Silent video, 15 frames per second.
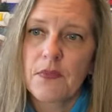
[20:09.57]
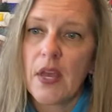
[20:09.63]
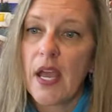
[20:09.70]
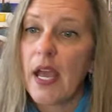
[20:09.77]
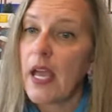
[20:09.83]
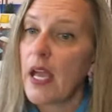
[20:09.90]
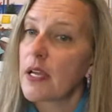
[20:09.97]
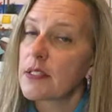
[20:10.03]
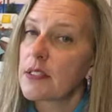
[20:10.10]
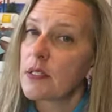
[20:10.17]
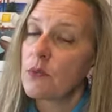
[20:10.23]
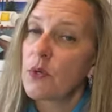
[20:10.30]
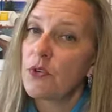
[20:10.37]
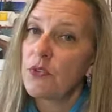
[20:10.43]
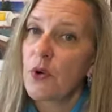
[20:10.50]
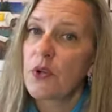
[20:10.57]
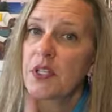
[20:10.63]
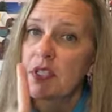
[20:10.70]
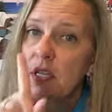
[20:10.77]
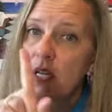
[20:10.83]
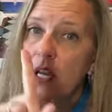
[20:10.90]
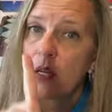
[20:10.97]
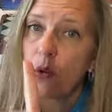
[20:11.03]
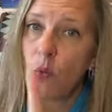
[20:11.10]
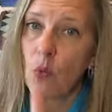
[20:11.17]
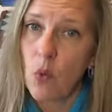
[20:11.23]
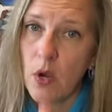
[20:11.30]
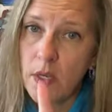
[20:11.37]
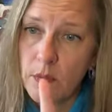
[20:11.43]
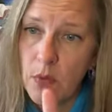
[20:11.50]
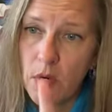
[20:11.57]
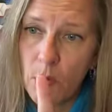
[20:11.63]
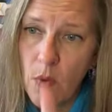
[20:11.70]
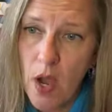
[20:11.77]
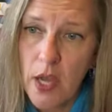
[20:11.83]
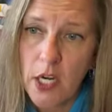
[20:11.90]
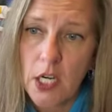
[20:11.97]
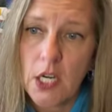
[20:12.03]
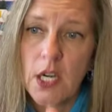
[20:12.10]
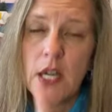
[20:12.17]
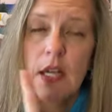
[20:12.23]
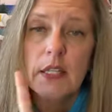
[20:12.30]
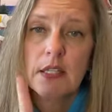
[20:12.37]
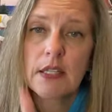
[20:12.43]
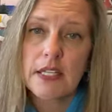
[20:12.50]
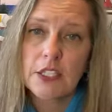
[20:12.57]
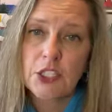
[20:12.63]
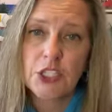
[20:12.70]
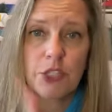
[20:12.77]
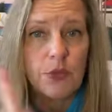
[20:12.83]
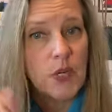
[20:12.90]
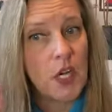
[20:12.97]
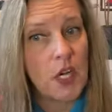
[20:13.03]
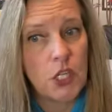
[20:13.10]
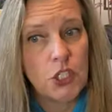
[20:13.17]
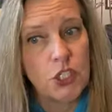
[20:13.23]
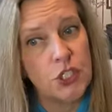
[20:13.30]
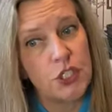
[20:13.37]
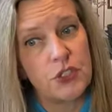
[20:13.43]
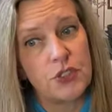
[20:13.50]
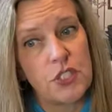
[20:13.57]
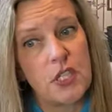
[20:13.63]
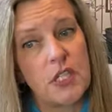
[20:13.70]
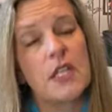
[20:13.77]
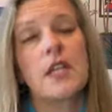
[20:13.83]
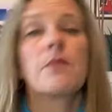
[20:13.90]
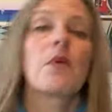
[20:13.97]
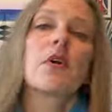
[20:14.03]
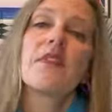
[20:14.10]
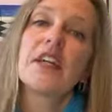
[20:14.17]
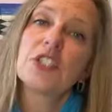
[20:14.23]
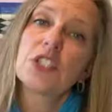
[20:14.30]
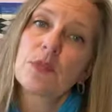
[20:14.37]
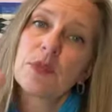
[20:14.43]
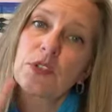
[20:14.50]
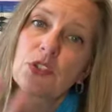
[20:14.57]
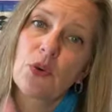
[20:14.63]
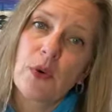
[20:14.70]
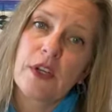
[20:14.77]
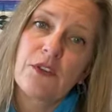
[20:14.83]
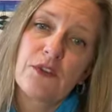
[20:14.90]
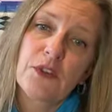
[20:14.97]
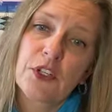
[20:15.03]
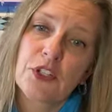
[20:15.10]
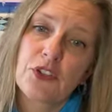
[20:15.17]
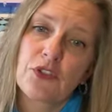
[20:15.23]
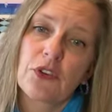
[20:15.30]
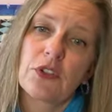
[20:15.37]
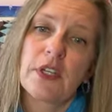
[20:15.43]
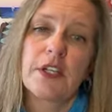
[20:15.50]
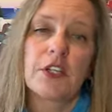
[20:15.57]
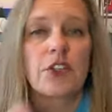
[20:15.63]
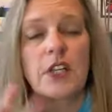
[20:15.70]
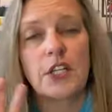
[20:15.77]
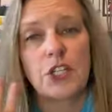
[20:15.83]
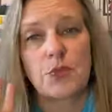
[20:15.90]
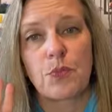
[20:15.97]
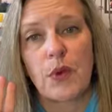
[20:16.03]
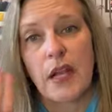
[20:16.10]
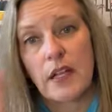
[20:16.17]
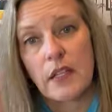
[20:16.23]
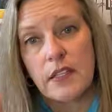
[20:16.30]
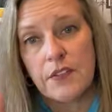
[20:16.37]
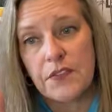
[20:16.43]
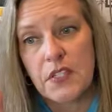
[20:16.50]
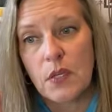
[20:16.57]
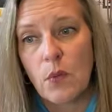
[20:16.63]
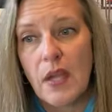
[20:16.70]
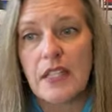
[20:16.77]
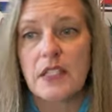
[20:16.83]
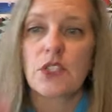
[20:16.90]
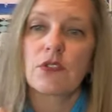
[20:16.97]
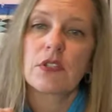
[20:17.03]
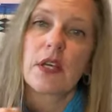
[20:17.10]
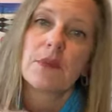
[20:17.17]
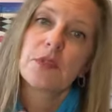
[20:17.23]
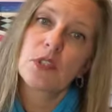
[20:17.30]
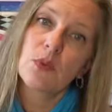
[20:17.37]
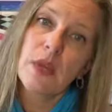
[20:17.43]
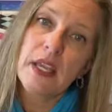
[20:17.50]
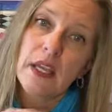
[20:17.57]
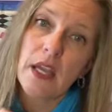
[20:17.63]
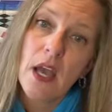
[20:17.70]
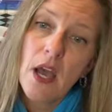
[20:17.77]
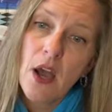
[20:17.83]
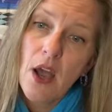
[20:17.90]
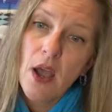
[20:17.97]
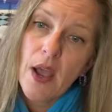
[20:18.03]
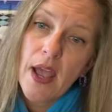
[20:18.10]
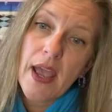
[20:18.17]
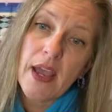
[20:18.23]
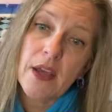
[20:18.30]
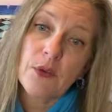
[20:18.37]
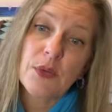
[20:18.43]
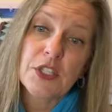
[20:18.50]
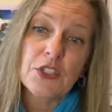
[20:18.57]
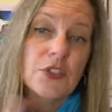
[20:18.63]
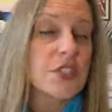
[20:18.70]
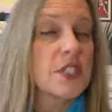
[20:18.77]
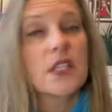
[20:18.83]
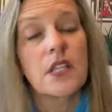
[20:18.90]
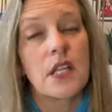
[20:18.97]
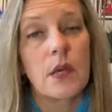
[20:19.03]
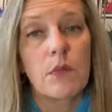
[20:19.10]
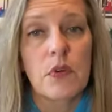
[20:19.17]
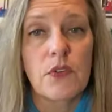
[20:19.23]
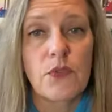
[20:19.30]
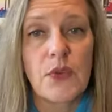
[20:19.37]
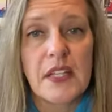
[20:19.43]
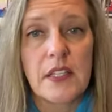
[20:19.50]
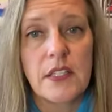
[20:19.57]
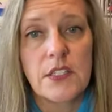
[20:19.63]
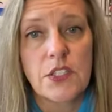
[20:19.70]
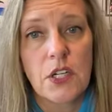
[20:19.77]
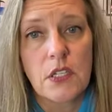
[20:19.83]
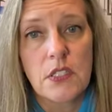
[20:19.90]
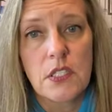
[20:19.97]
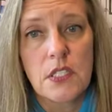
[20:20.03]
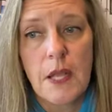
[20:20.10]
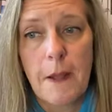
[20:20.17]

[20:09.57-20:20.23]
And will focusing on one more water lead to choosing to eat more vegetables, going for a stroll on your lunch break, lifting weights 2 times a week, and reducing the number of weekly desserts?